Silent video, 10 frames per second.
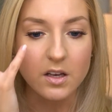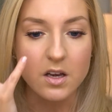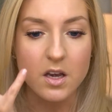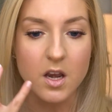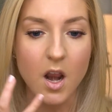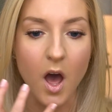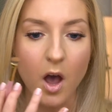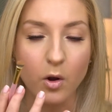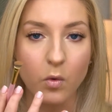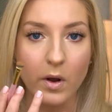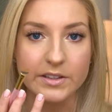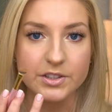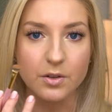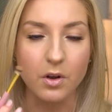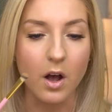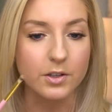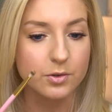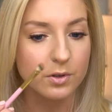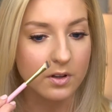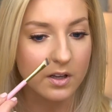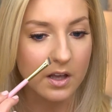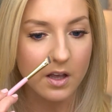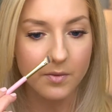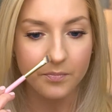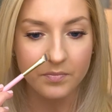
not quite so contoured looking